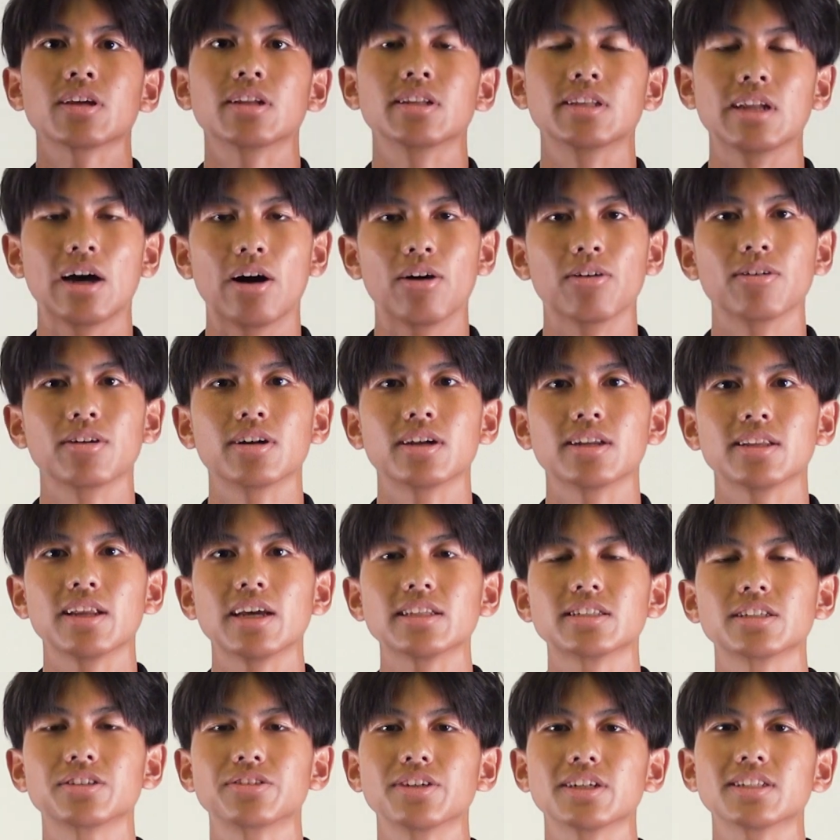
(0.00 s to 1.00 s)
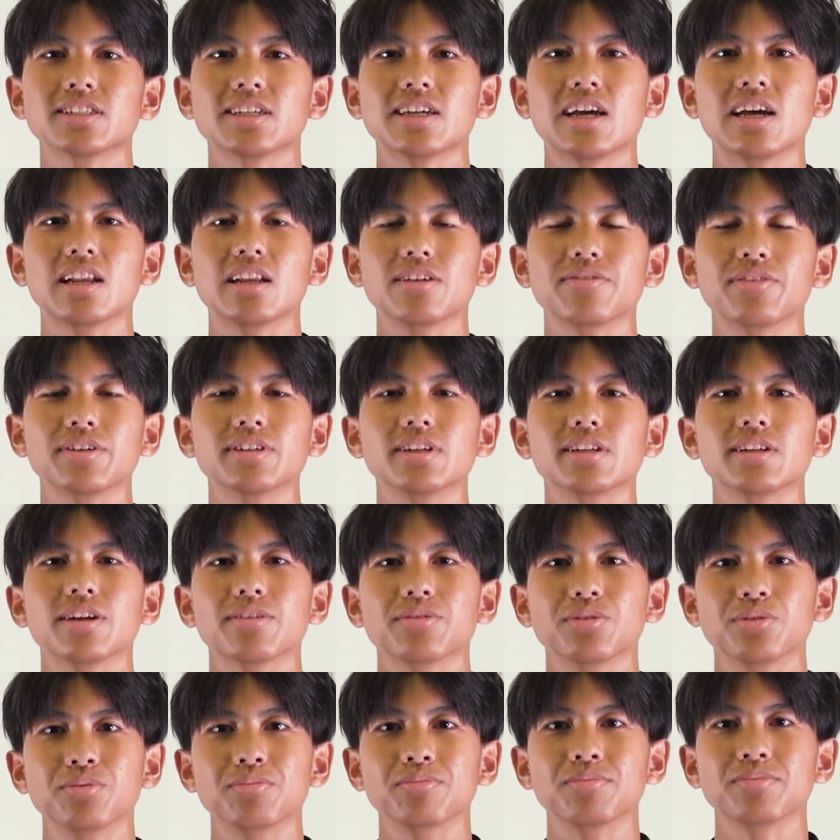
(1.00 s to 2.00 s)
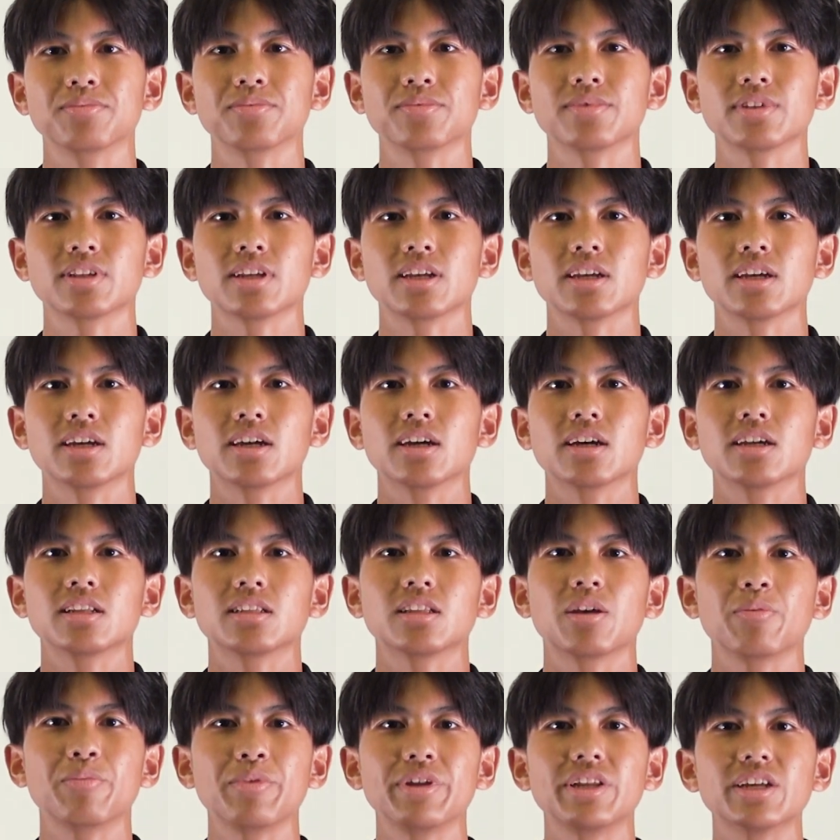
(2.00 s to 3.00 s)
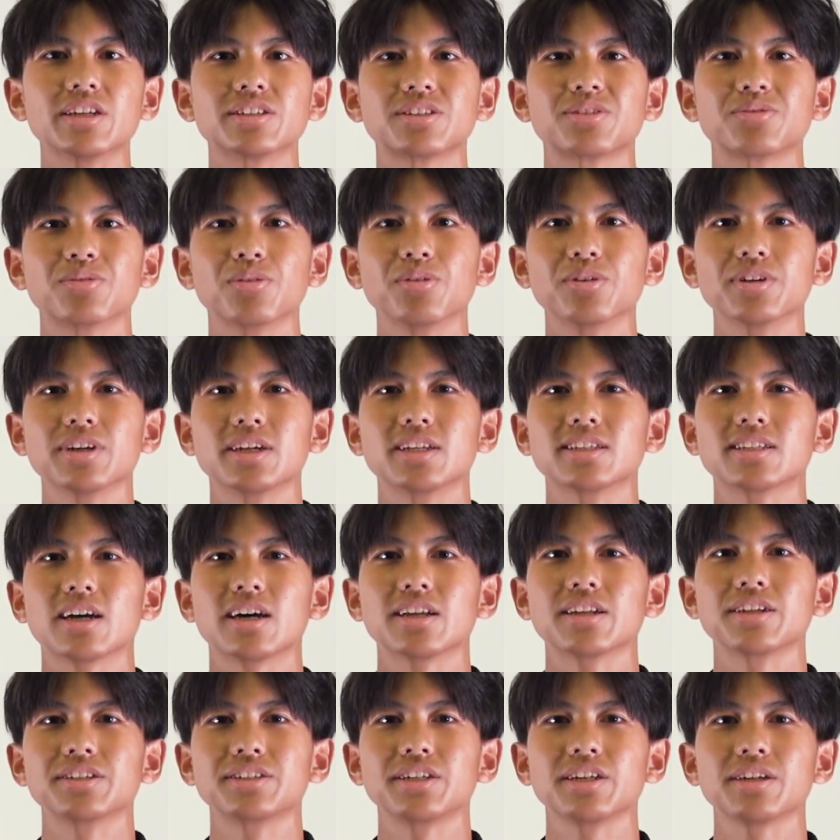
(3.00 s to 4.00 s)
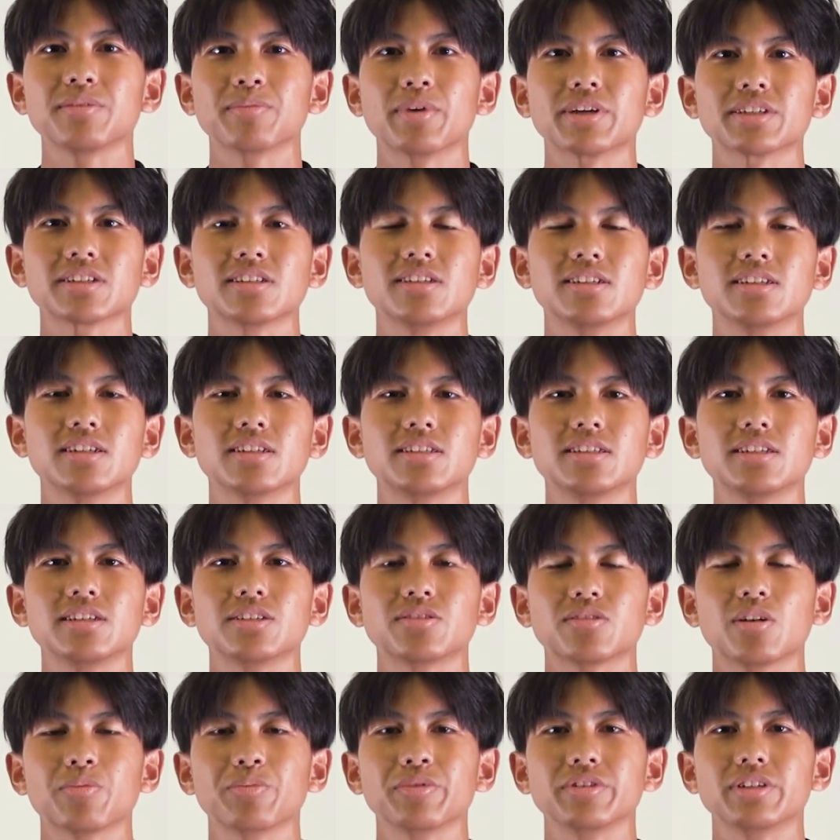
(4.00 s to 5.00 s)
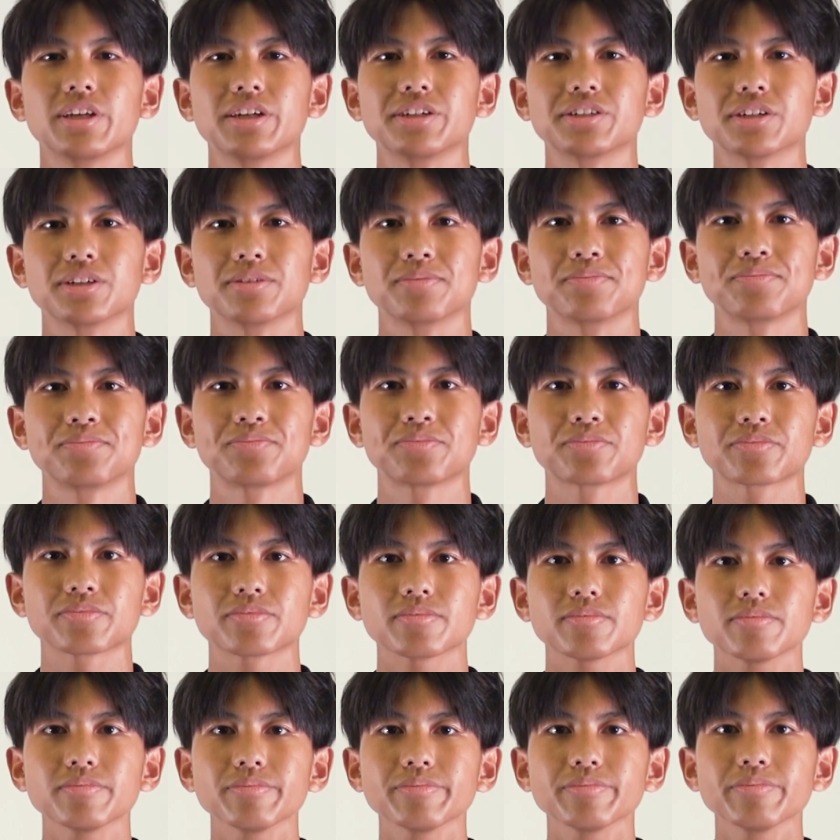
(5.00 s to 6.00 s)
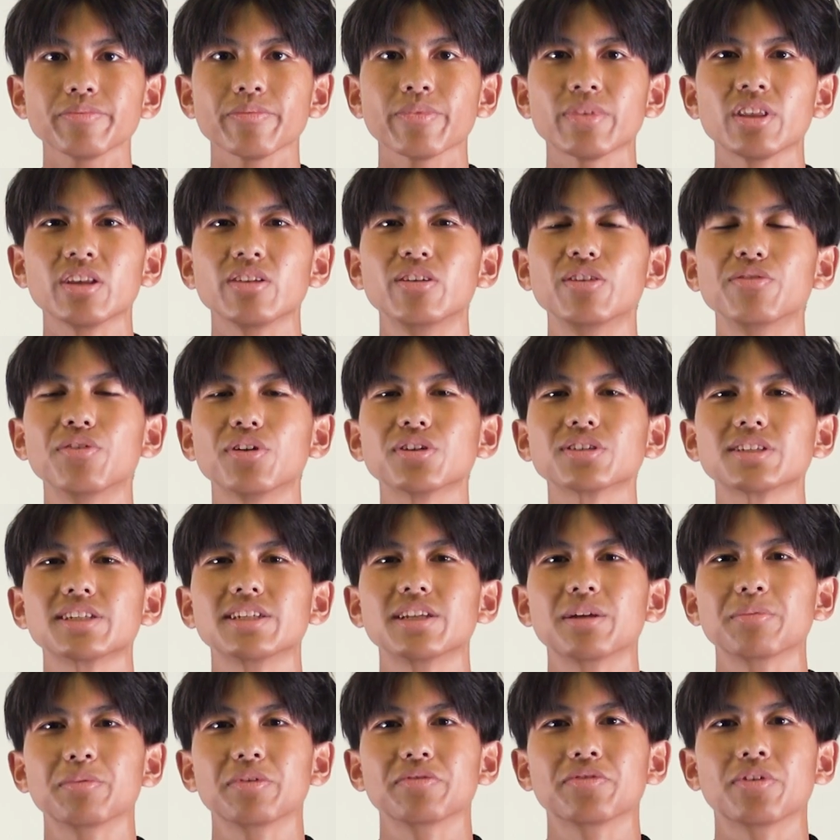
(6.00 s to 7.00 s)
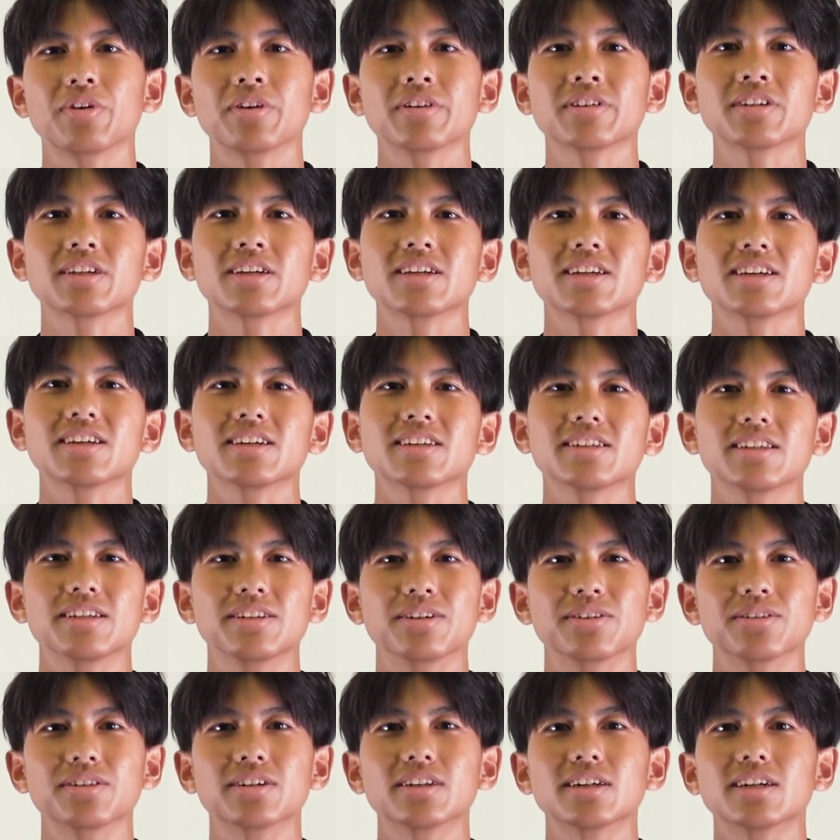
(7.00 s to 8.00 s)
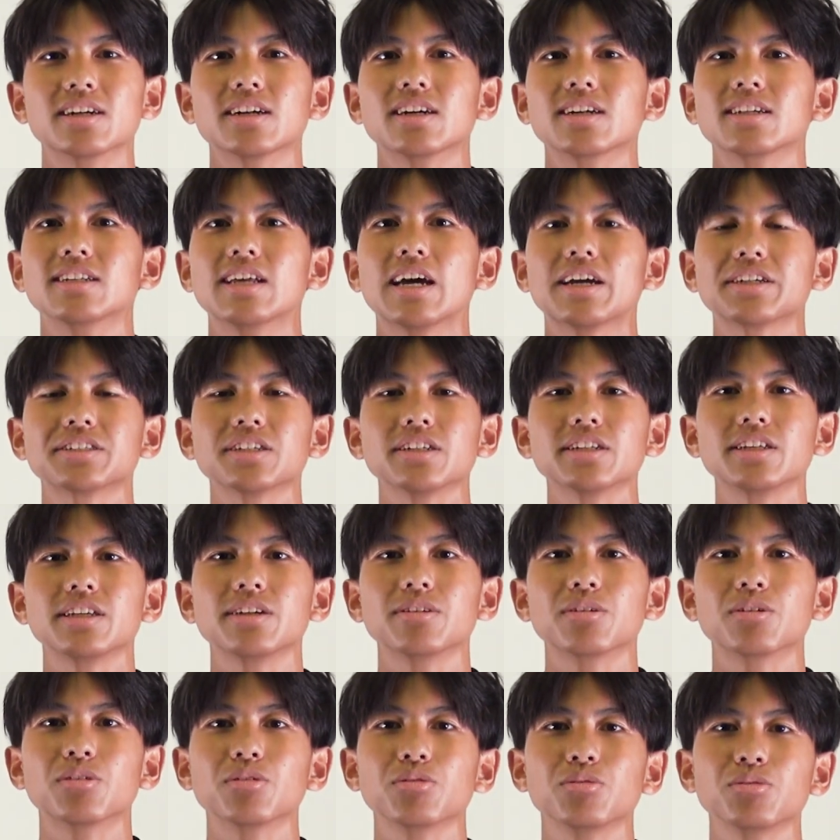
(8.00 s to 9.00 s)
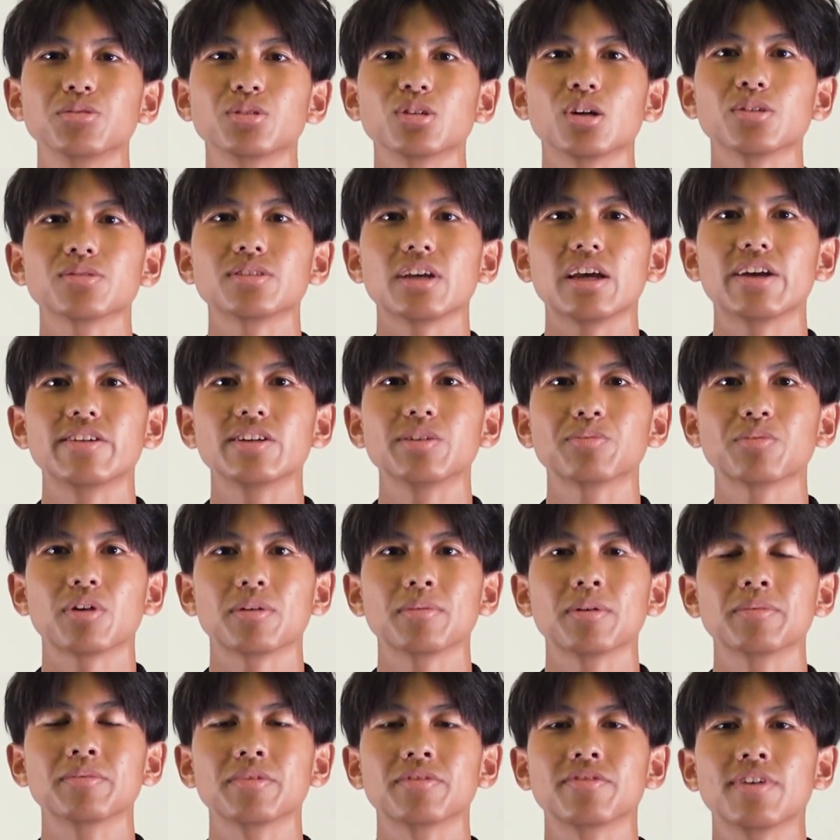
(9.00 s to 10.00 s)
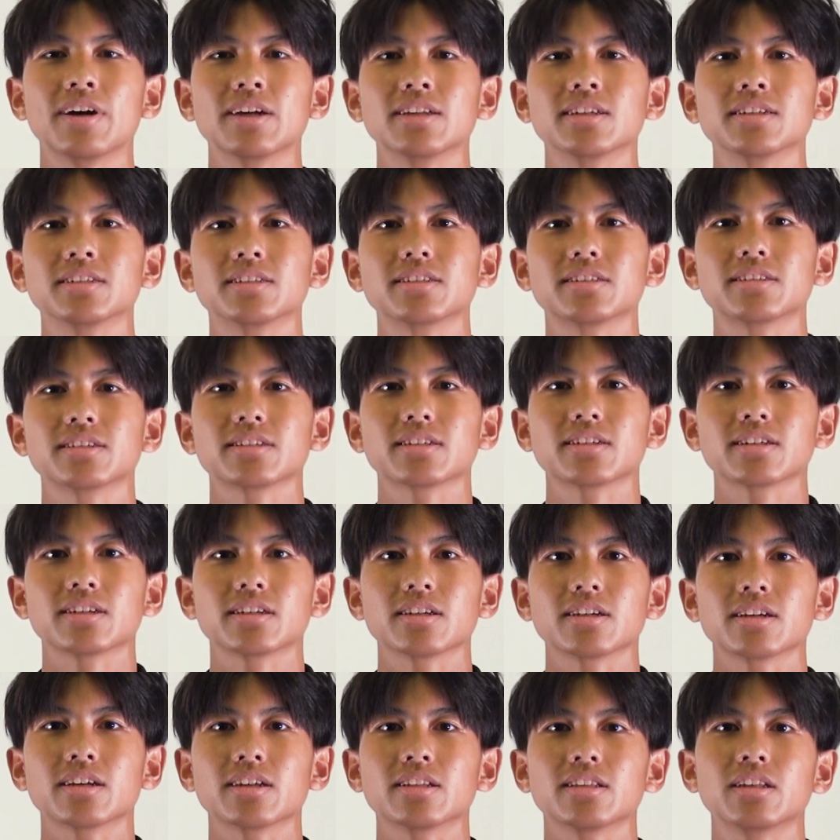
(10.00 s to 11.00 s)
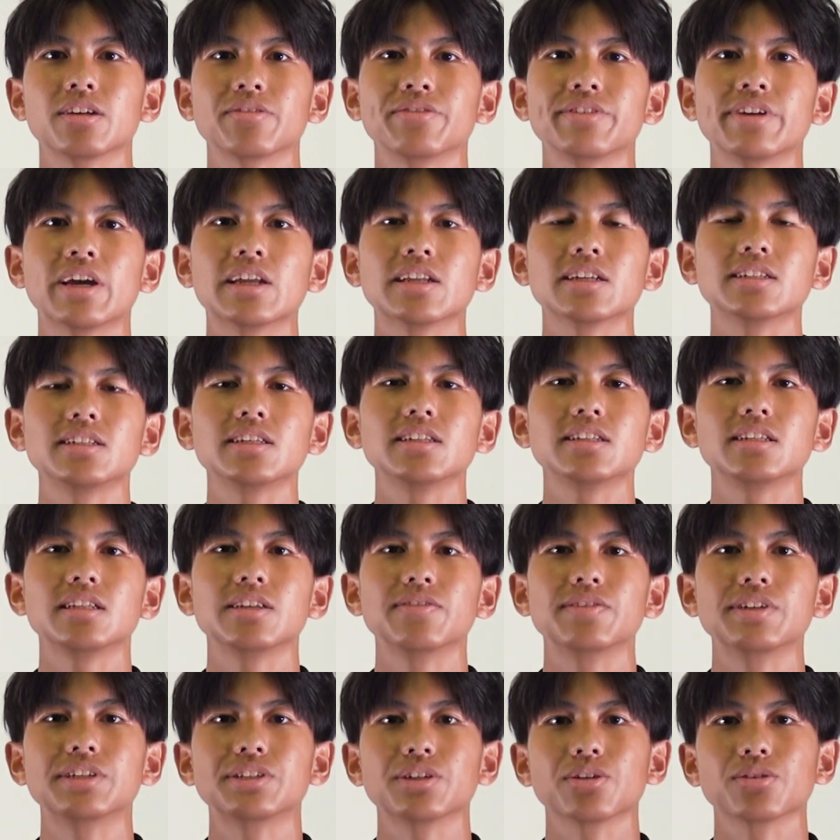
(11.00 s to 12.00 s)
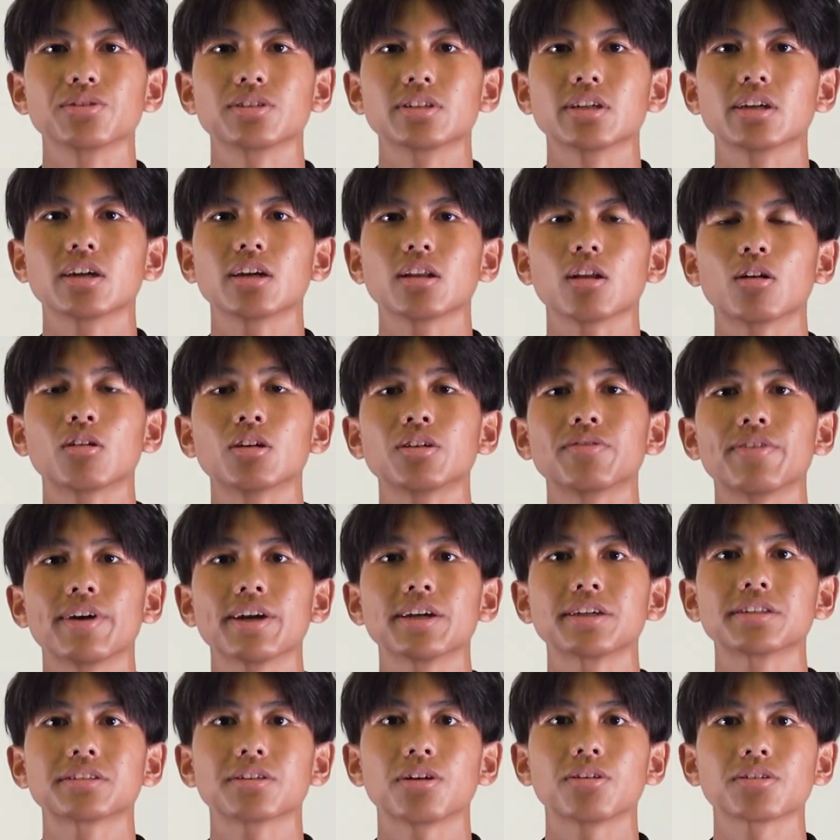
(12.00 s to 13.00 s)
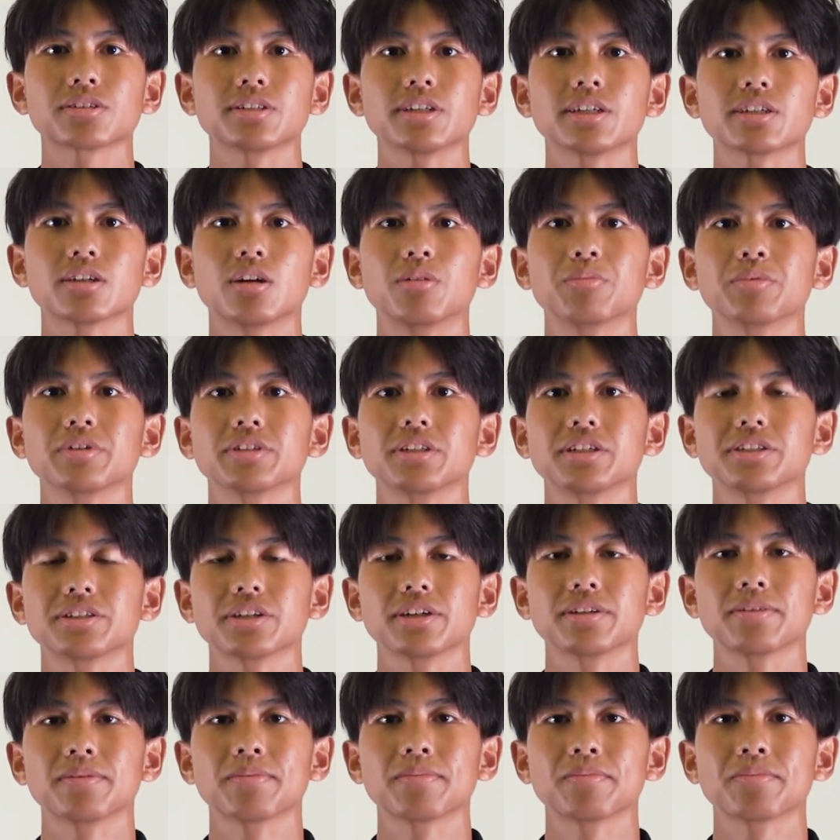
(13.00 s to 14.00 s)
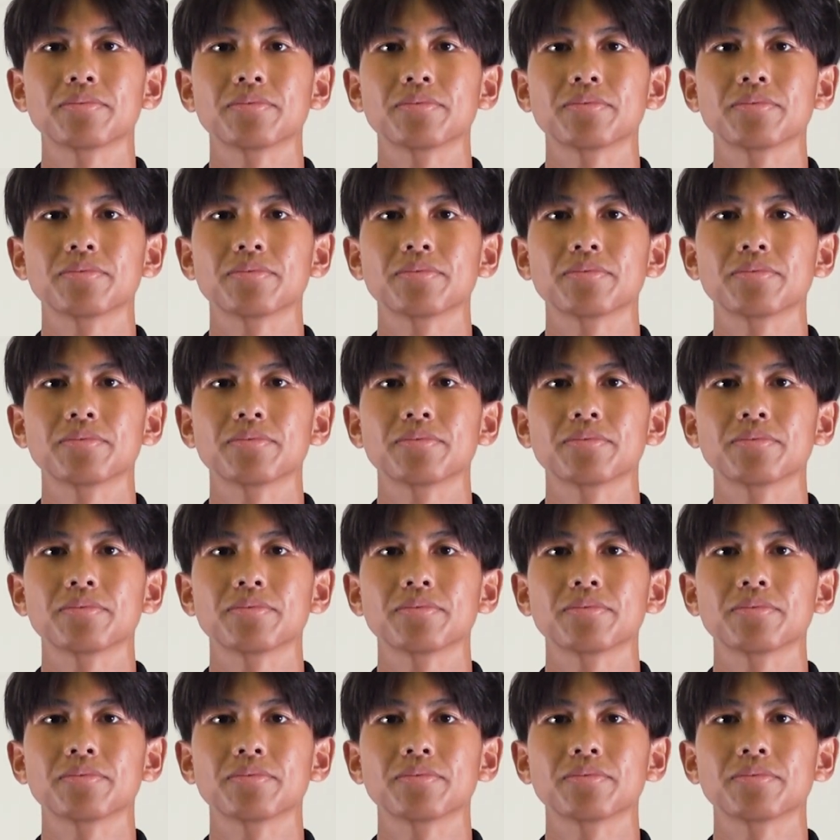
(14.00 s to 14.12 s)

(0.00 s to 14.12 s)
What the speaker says: Now, let's address the elephant in the room: the media's role in tarnishing masculinity's reputation. We've all seen it before, the action hero who solves every problem with violence, the reality TV shows glorifying toxic competition,